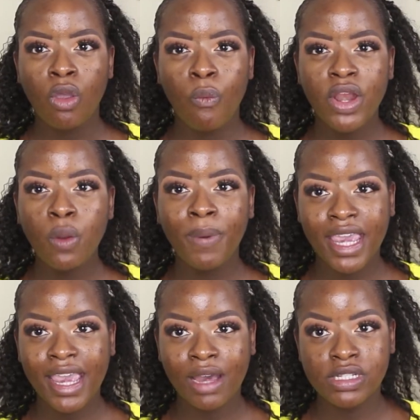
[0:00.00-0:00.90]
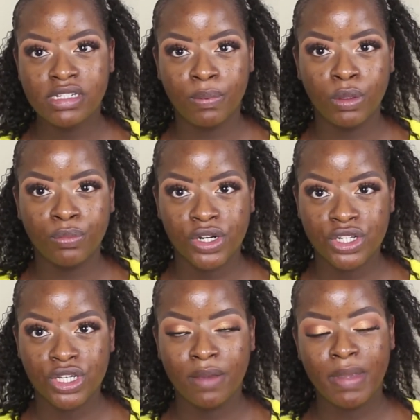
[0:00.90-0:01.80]
When you're picking out a stipple
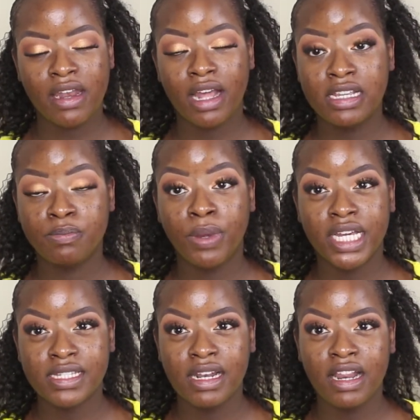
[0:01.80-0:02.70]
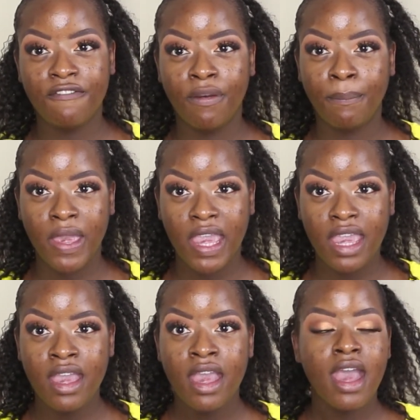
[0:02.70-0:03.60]
brush, I mean, at least personally for
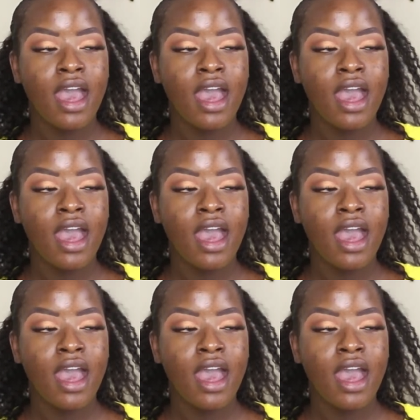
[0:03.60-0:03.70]
me,